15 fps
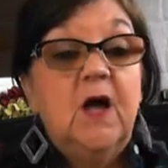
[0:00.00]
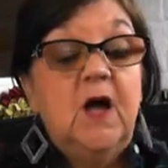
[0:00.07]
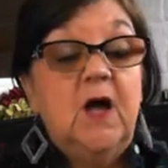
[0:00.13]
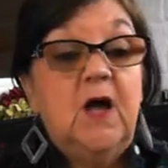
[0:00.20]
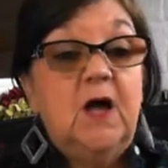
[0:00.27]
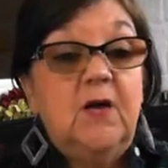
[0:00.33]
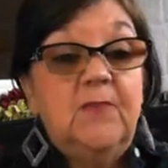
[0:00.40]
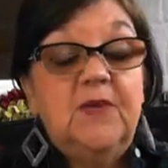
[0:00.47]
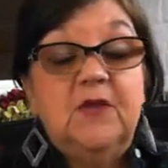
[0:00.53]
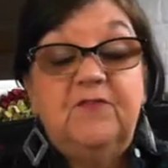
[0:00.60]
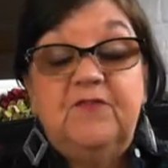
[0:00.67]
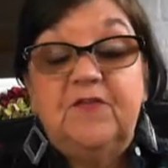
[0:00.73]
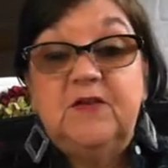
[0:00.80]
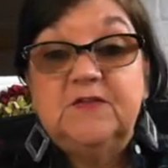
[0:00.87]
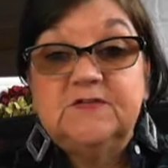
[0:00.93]

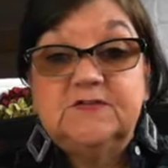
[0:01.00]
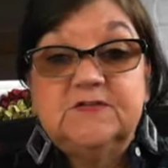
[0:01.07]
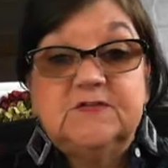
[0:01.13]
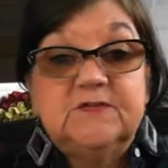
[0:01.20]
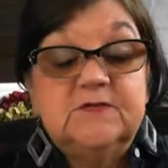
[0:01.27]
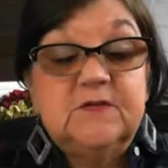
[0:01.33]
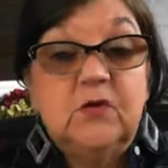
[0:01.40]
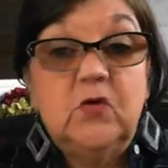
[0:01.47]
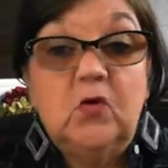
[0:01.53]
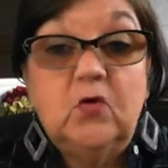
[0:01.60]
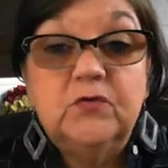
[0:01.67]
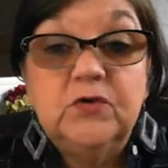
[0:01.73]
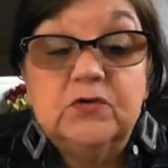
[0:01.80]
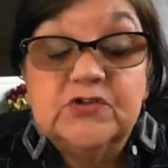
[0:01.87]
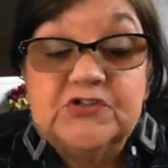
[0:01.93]
if it's
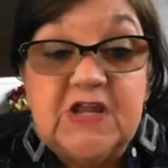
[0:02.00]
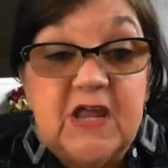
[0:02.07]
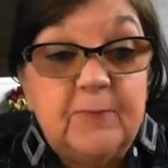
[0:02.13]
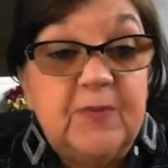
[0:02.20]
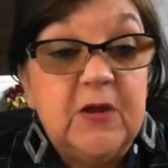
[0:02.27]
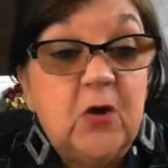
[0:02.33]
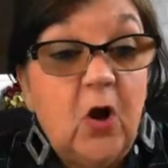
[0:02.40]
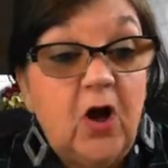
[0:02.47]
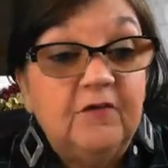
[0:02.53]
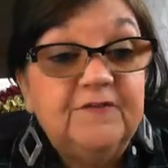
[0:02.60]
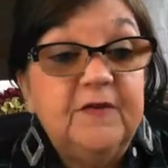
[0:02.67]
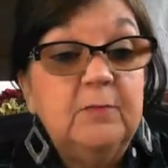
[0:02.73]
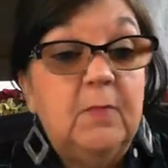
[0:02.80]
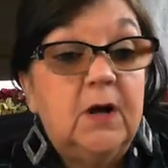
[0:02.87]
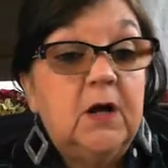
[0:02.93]
you're stamping
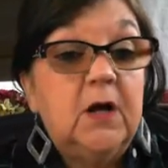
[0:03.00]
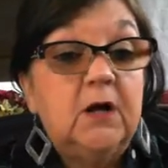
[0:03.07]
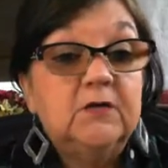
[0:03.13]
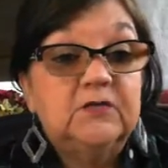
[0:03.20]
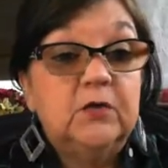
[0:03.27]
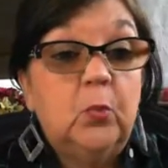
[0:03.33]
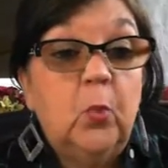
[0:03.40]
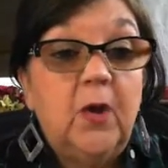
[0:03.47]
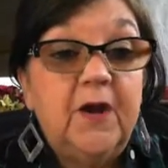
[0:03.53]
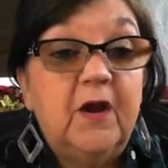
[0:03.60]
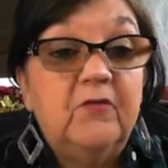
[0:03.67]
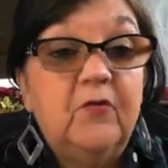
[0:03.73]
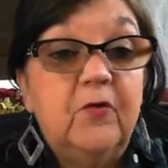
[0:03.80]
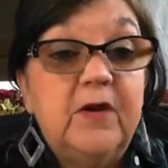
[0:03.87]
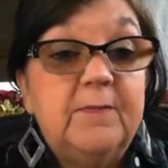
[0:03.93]
coffee mugs or
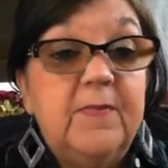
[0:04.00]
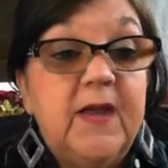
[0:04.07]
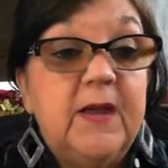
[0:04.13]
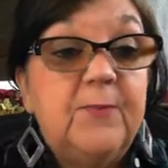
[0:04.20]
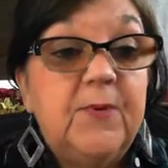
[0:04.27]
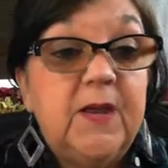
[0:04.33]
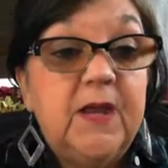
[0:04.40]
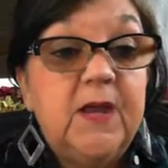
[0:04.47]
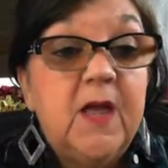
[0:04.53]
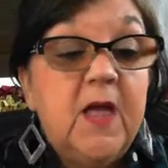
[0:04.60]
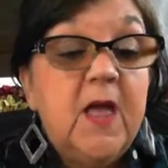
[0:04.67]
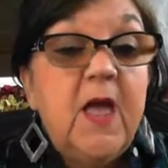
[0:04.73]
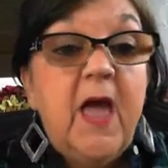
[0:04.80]
whatever it may be,